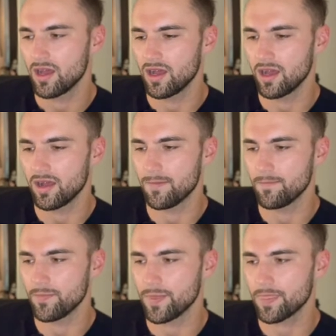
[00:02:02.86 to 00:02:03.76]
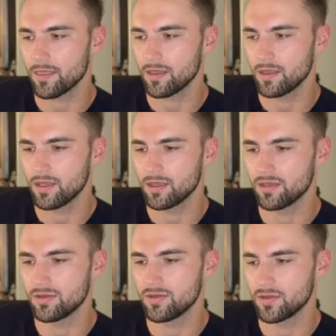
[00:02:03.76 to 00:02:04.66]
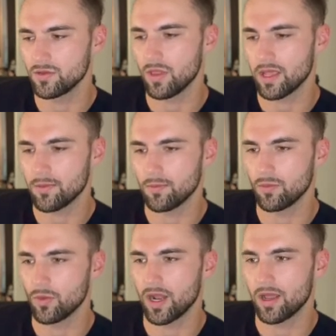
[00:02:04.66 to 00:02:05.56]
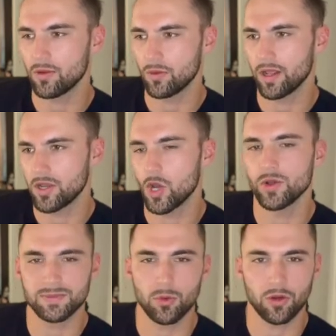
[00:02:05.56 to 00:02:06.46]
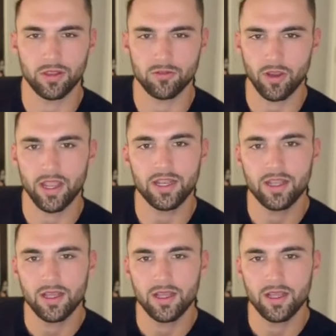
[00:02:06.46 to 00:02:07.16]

and do like what I know is morally right,